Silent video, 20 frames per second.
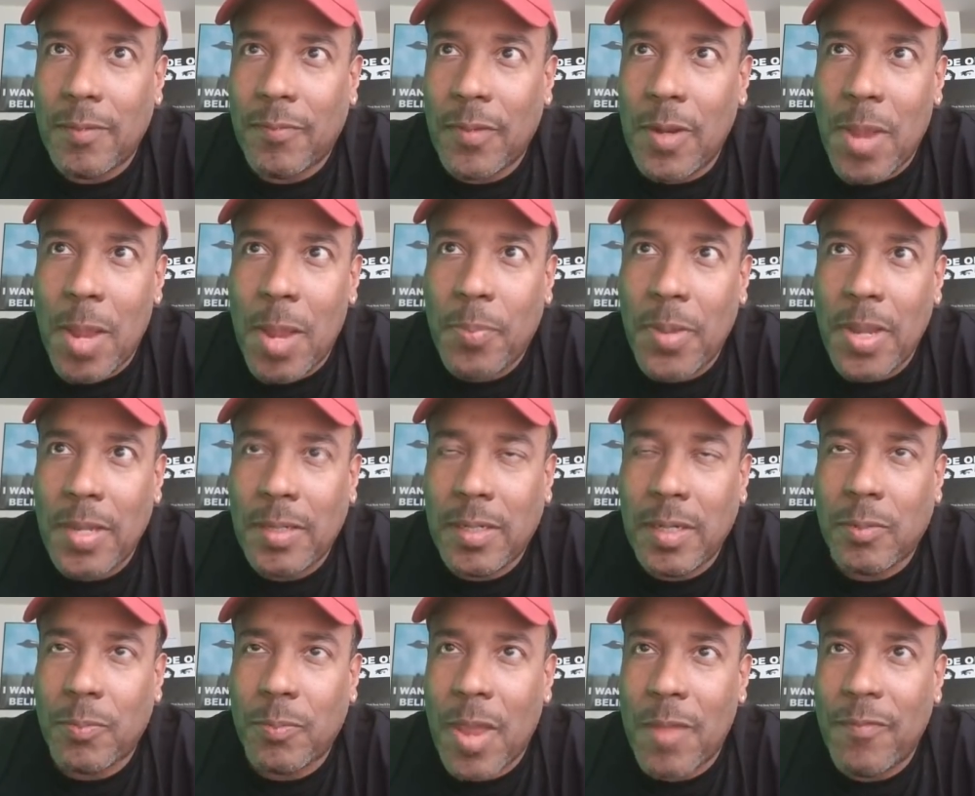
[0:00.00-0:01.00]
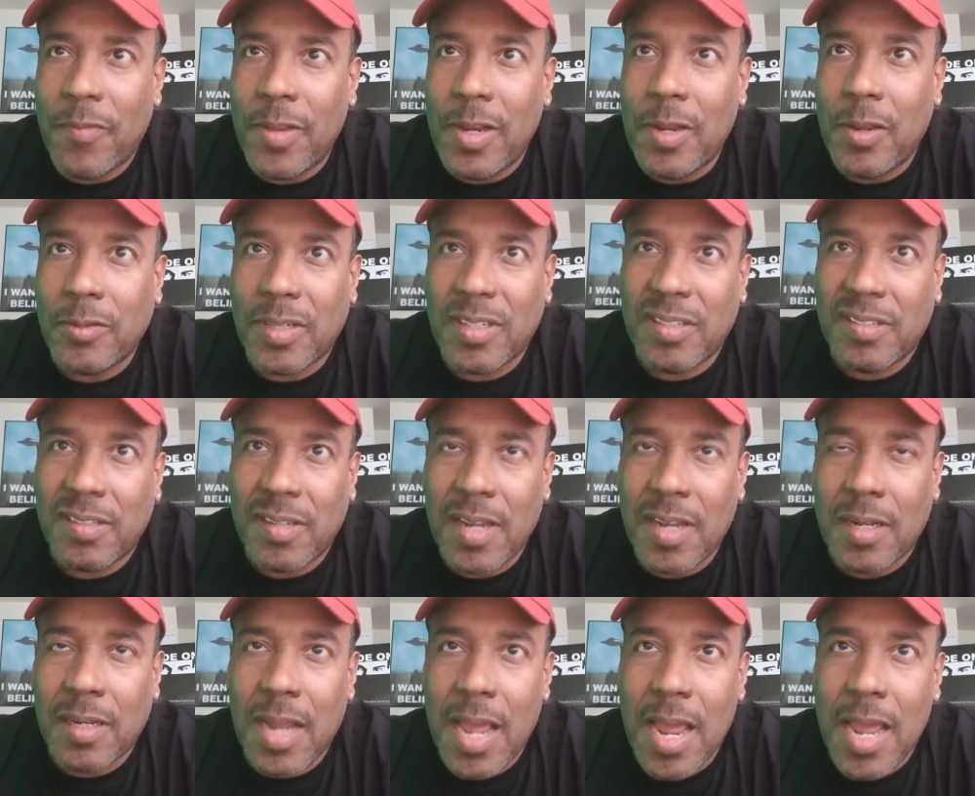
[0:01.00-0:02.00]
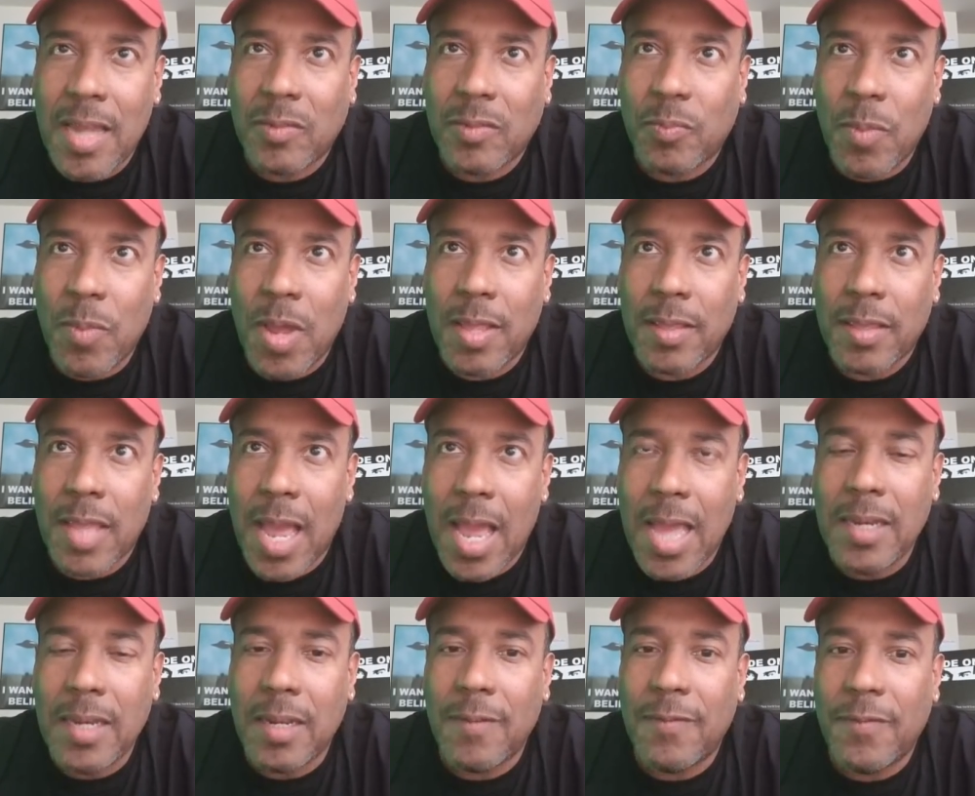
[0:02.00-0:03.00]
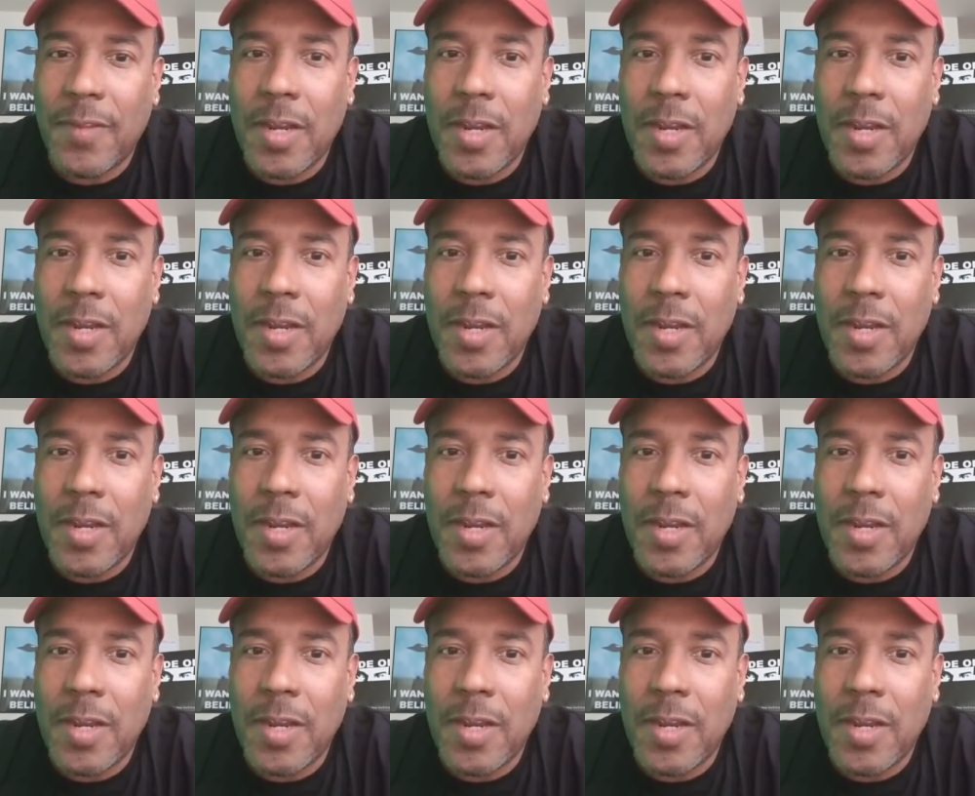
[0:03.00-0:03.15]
if anybody pay attention to my videos in, say, the last month, I did a